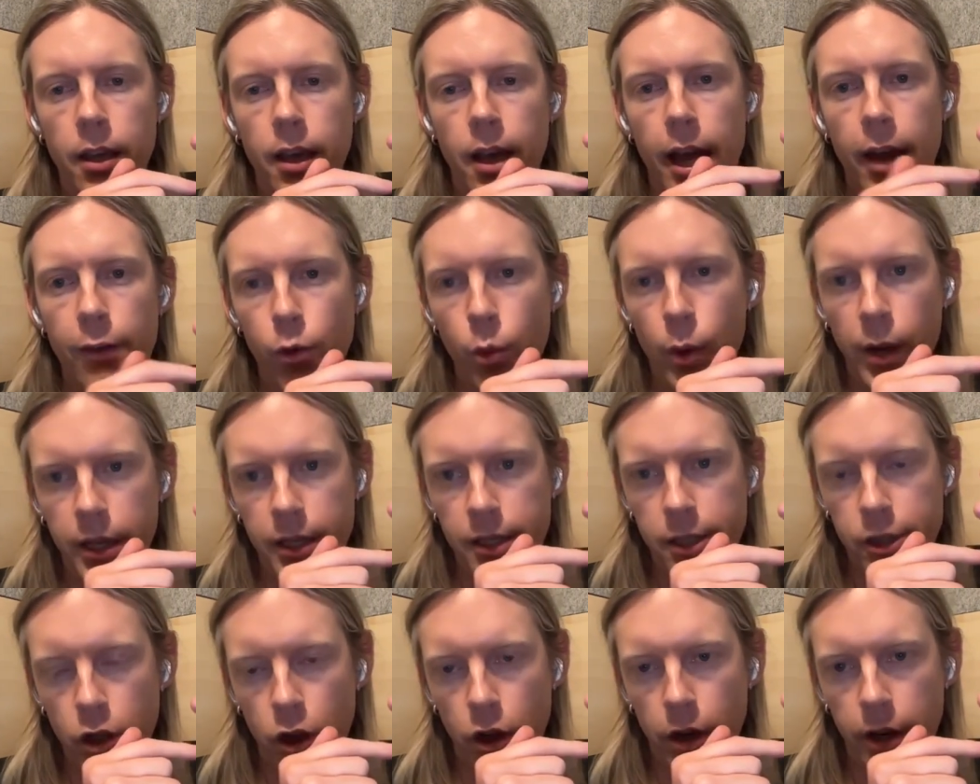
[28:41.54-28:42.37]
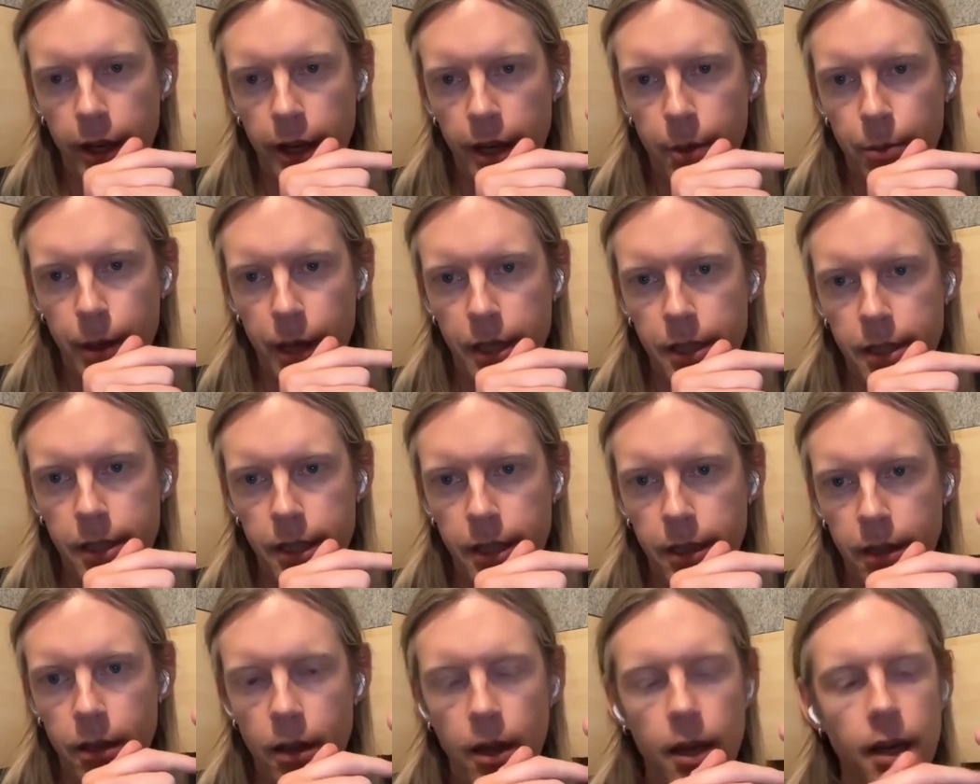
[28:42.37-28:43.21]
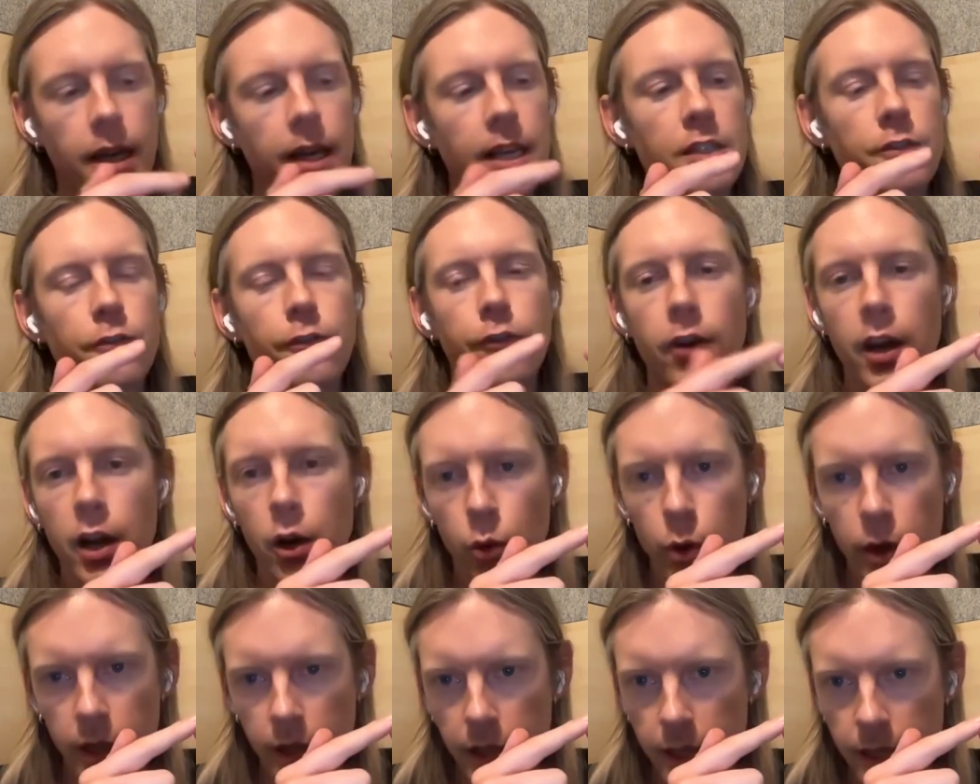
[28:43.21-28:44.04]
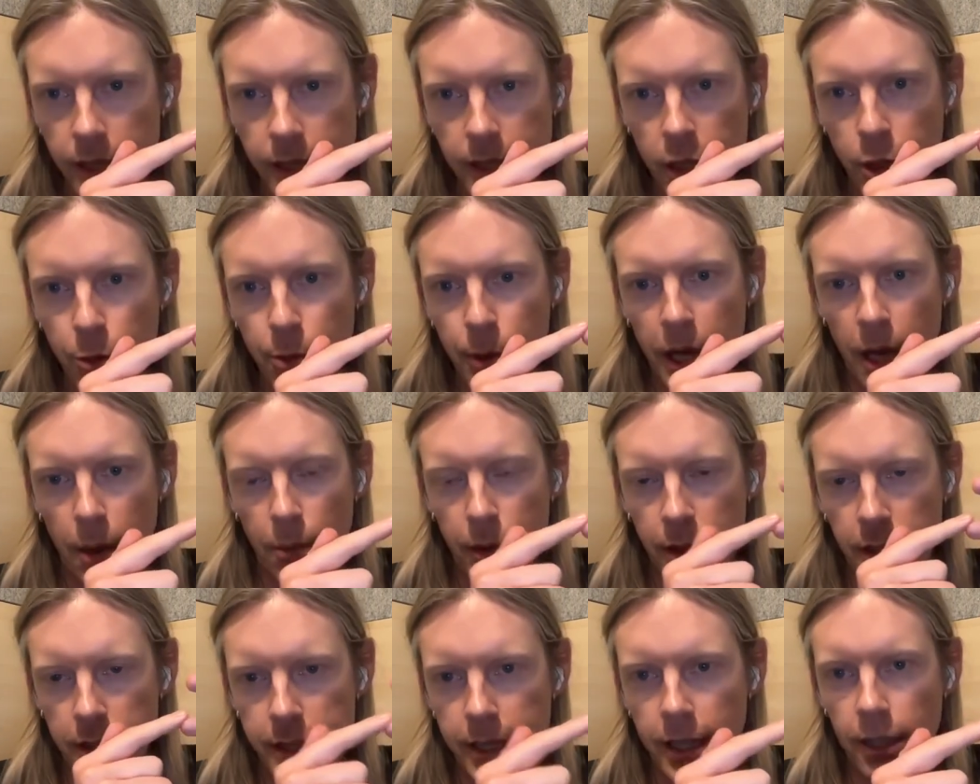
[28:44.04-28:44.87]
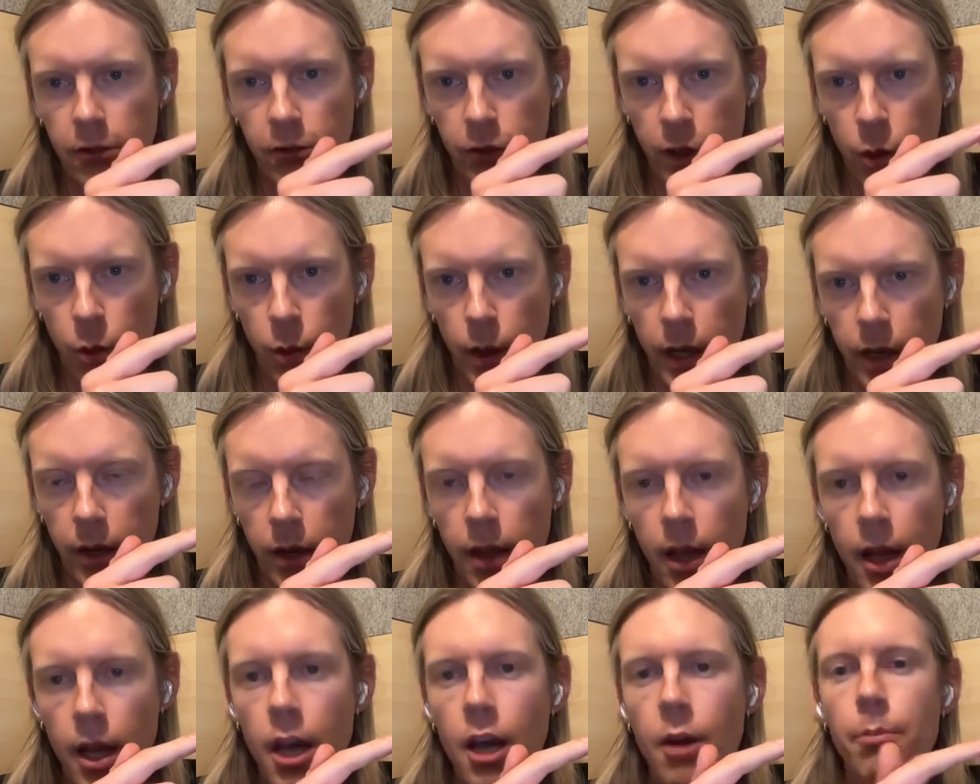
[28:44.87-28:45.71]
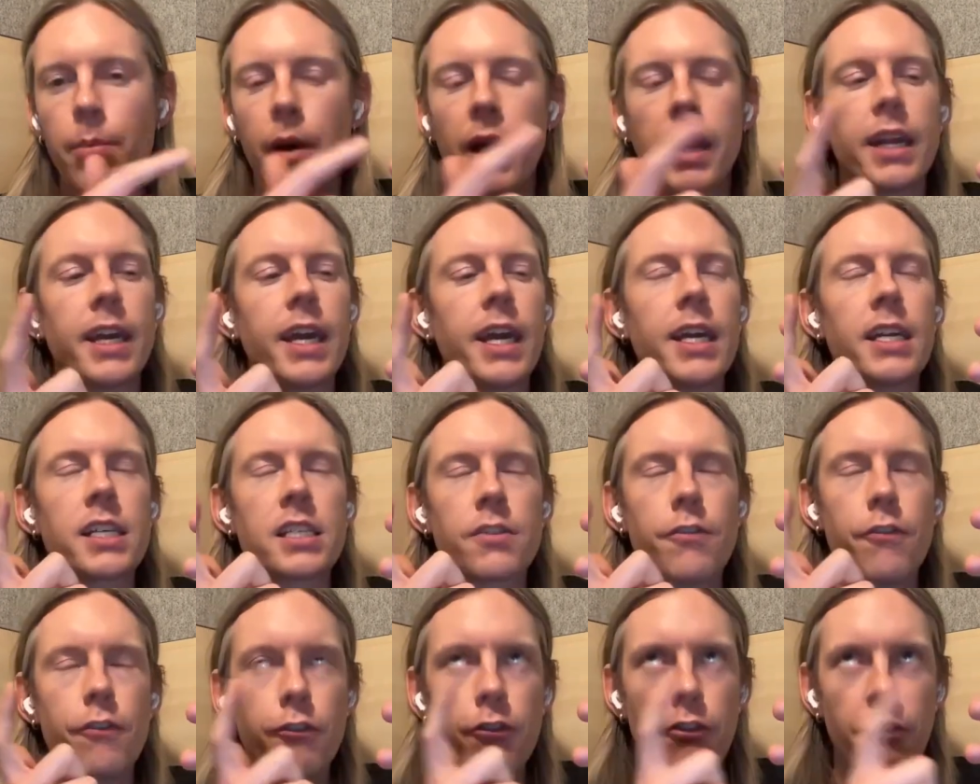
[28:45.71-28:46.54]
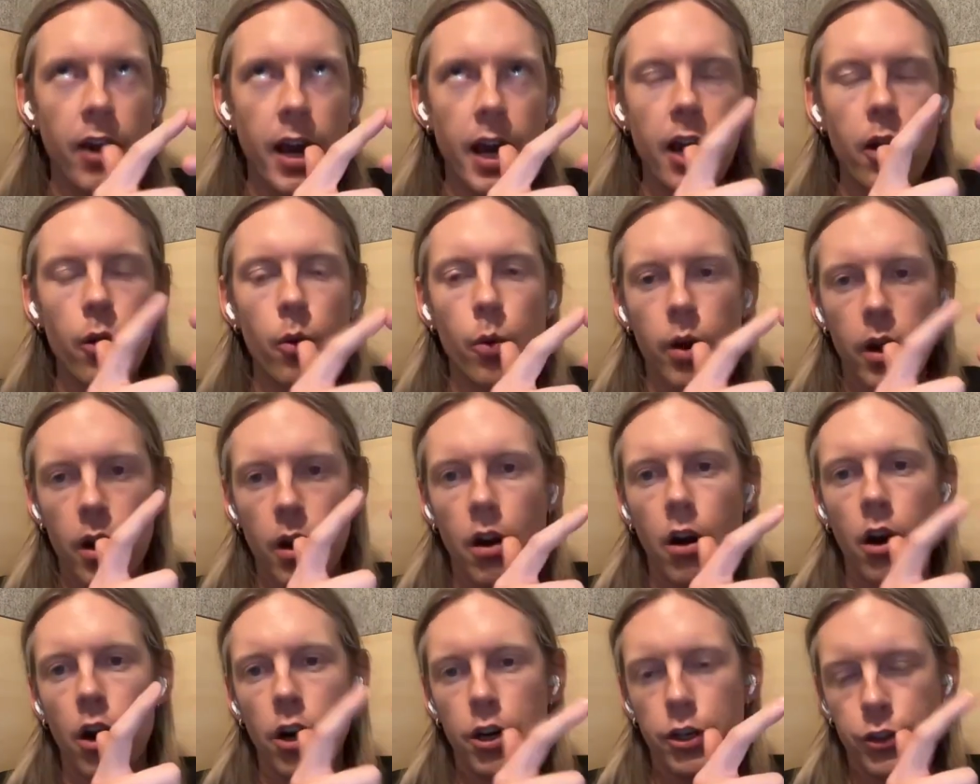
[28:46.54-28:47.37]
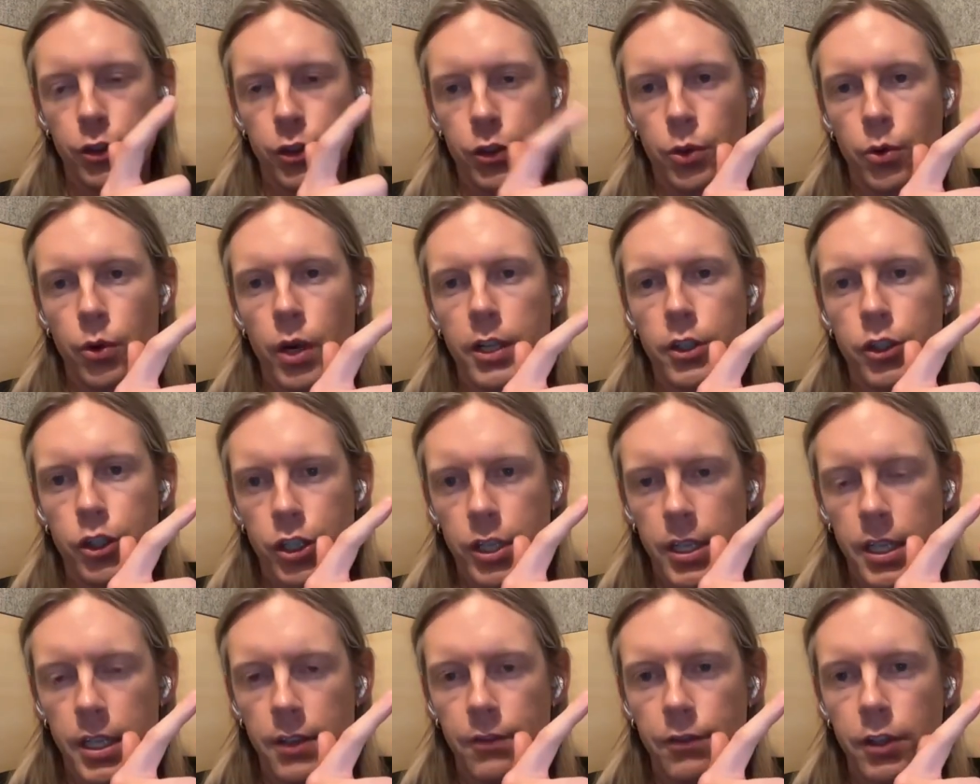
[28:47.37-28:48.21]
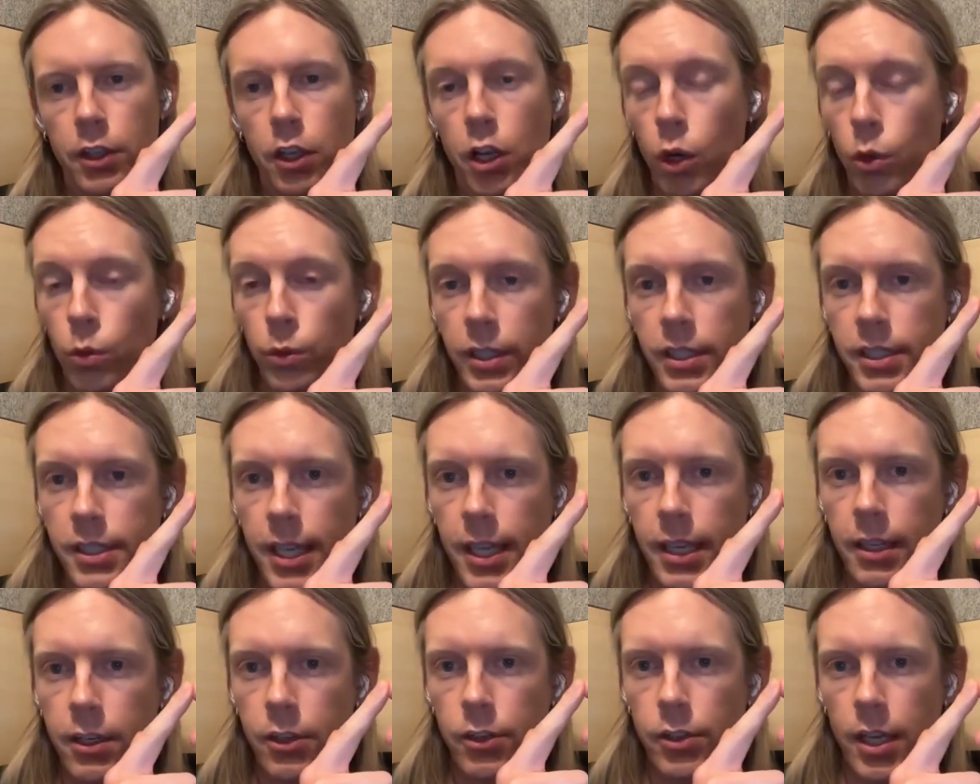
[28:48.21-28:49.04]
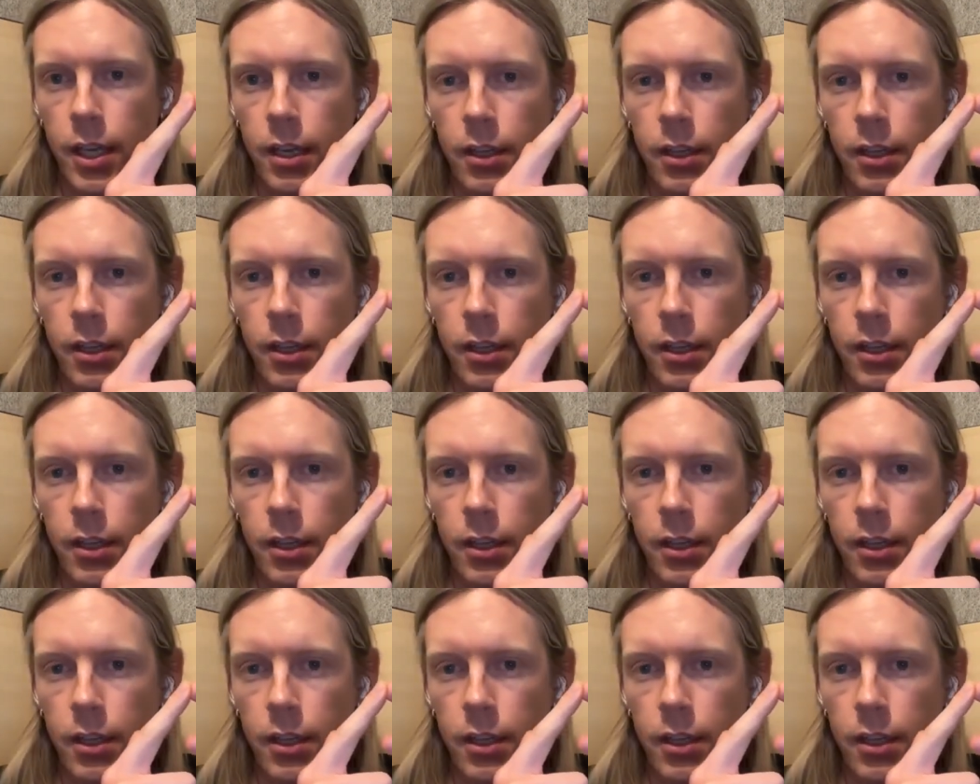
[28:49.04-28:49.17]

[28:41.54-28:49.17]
everyone is starting at basic. It's very easy to become the silver one, but it's very hard to achieve the golden status.